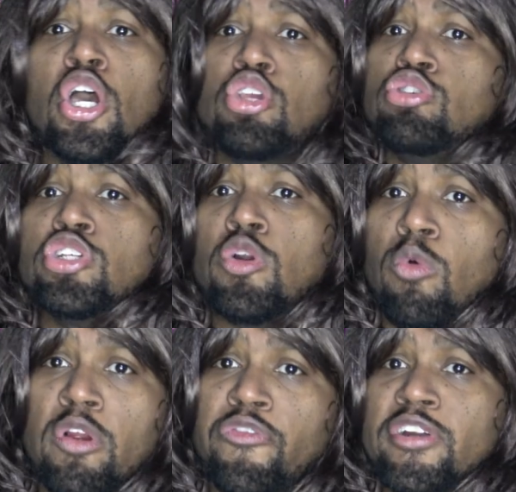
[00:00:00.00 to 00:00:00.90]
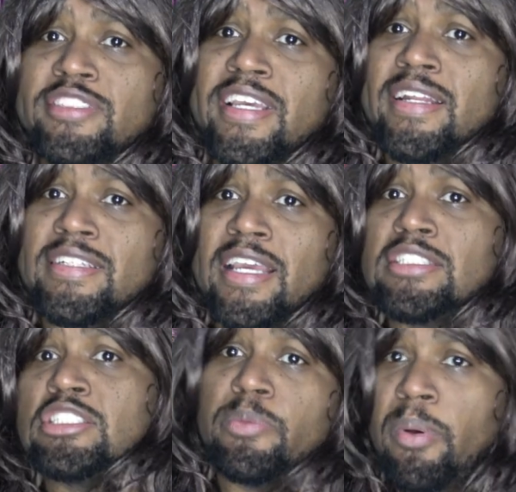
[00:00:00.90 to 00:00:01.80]
you should have worked for the
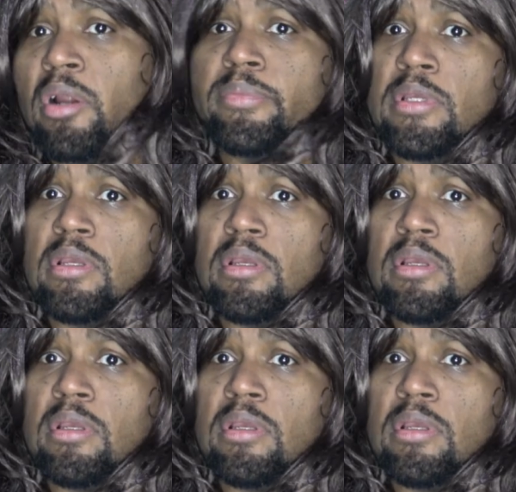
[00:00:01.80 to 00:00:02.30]
sanitation department.